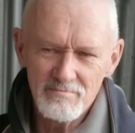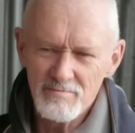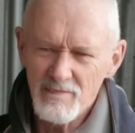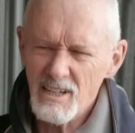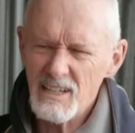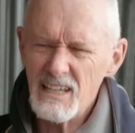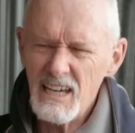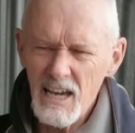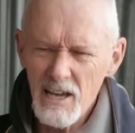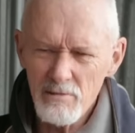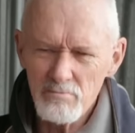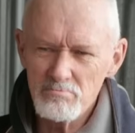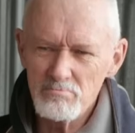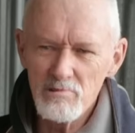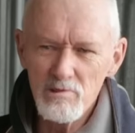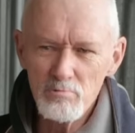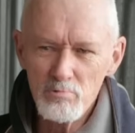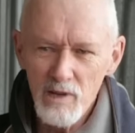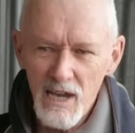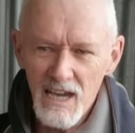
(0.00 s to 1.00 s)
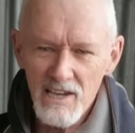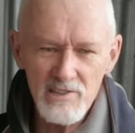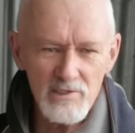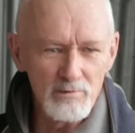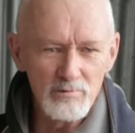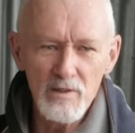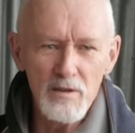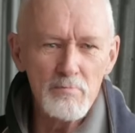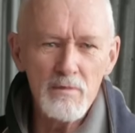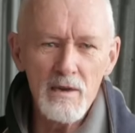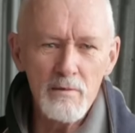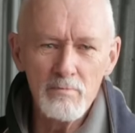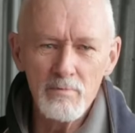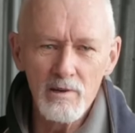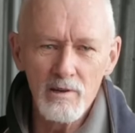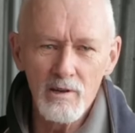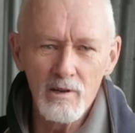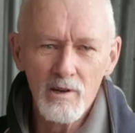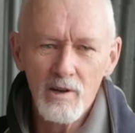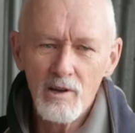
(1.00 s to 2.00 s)
I can't actually
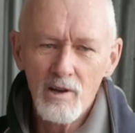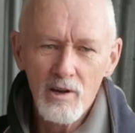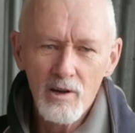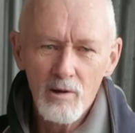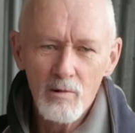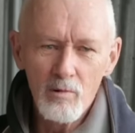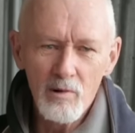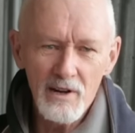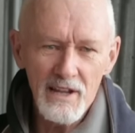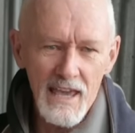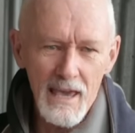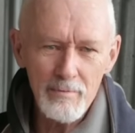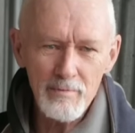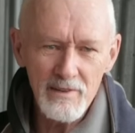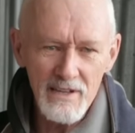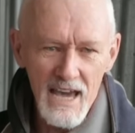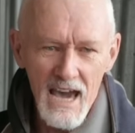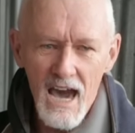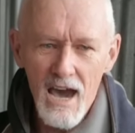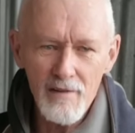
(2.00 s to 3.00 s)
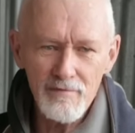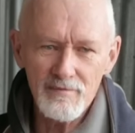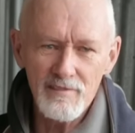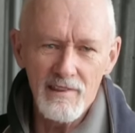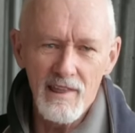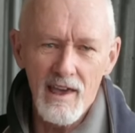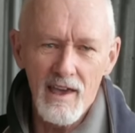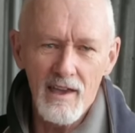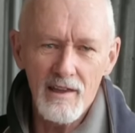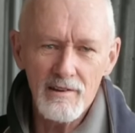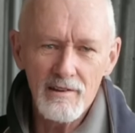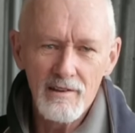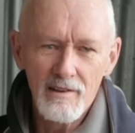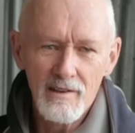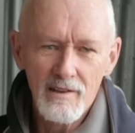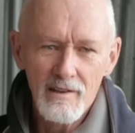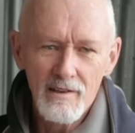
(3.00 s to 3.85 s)
remember what happened after that,